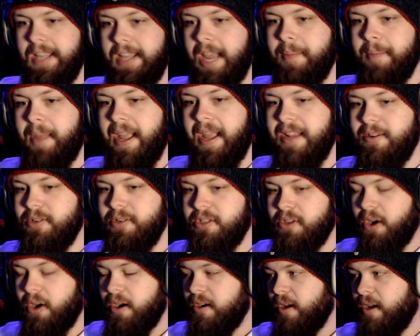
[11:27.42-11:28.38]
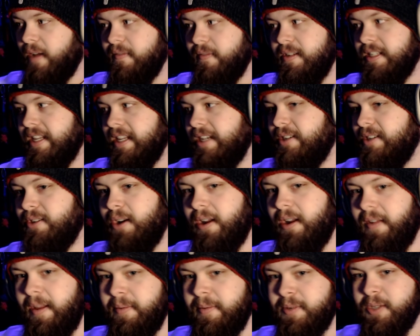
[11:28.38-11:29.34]
Yeah, man, you starting off just like you
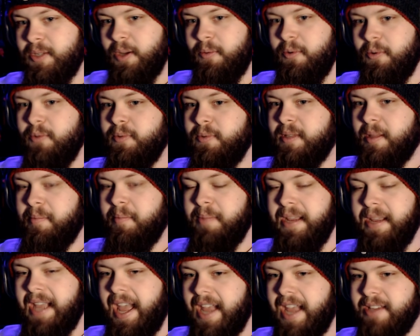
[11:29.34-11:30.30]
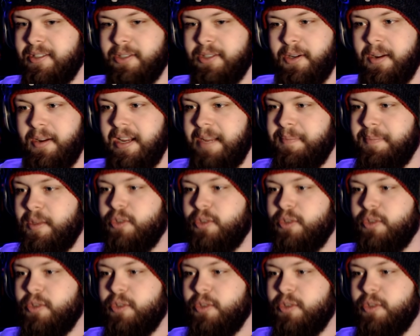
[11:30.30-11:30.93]
started off episode one with the big ass scream.